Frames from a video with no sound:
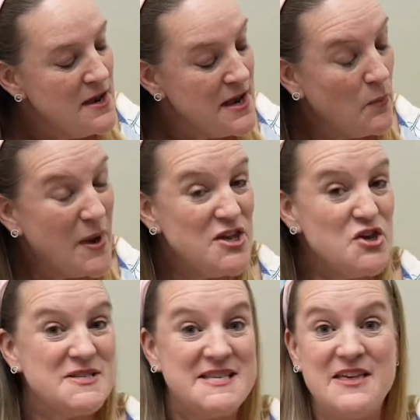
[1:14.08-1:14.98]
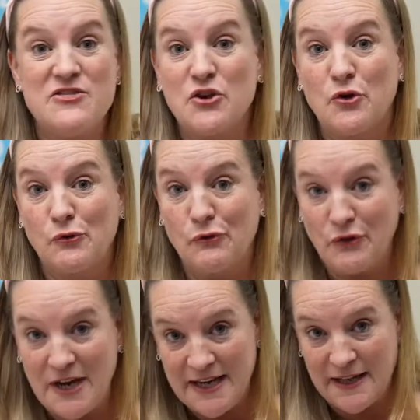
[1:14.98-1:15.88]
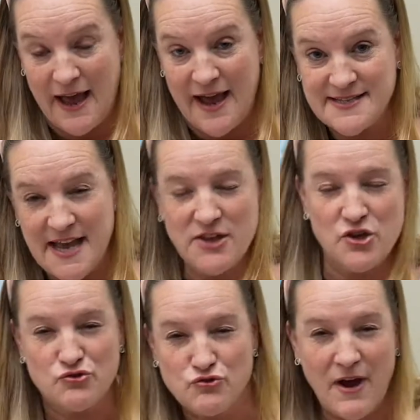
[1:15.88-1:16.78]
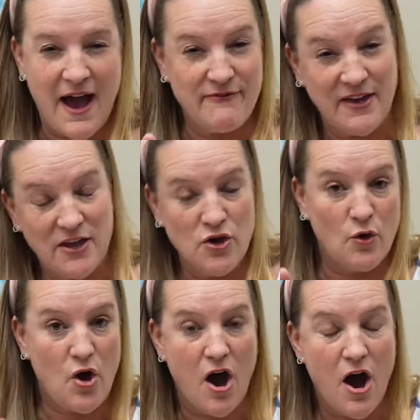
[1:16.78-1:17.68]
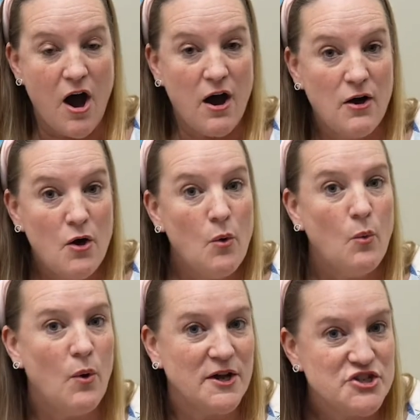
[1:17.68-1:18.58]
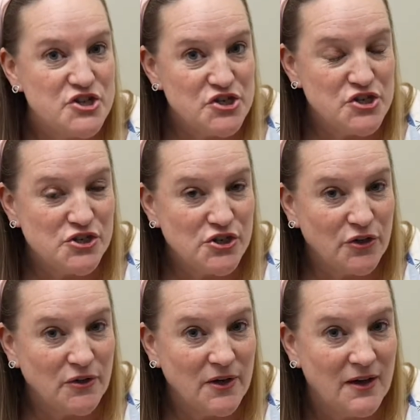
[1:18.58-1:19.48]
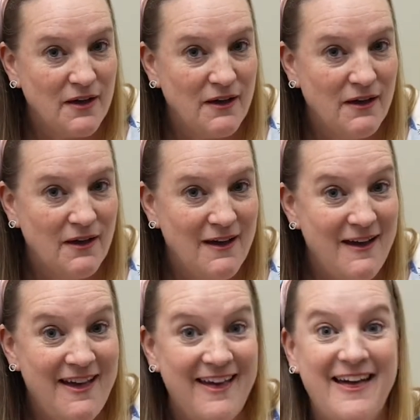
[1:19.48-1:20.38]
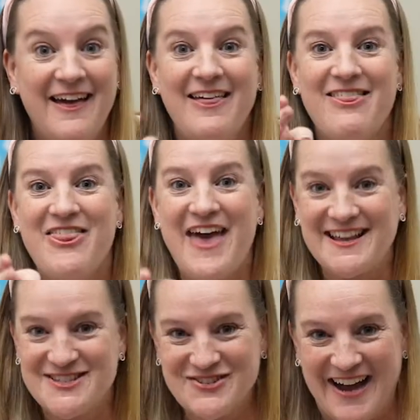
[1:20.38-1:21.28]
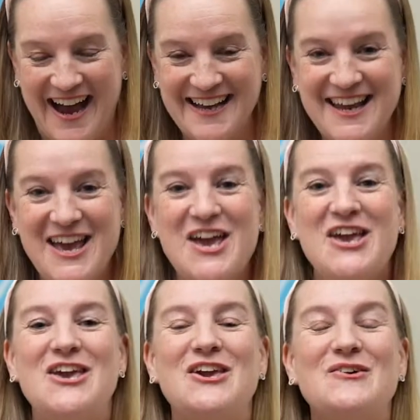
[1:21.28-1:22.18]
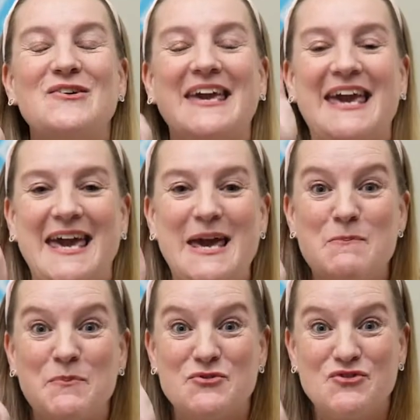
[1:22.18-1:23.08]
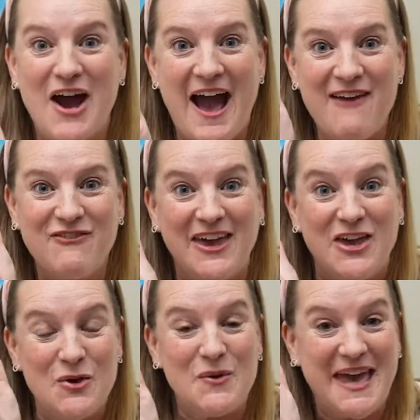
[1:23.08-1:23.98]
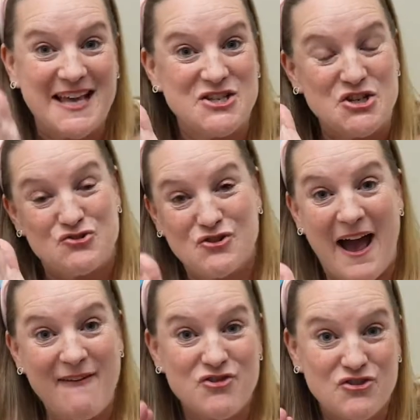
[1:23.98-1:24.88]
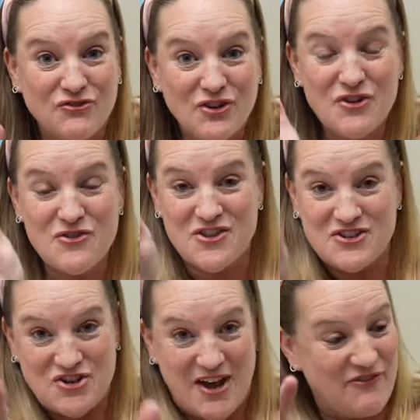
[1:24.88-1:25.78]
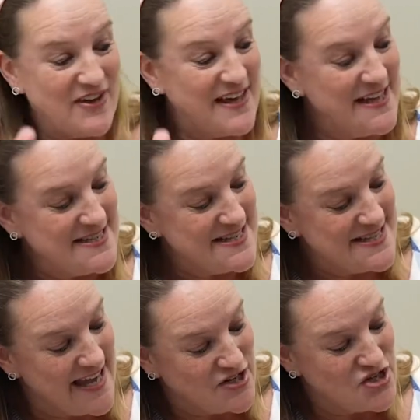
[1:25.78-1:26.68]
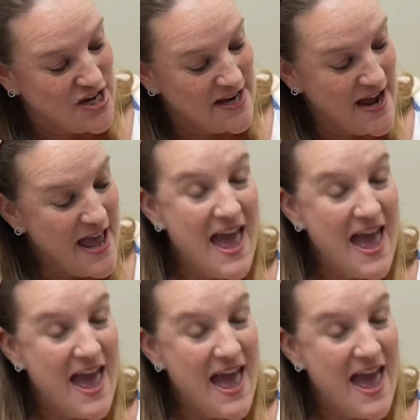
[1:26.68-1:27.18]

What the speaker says: Now, when you see the green light and you're driving in your car, what should you do? That's right. You keep driving. You get to drive through the traffic intersection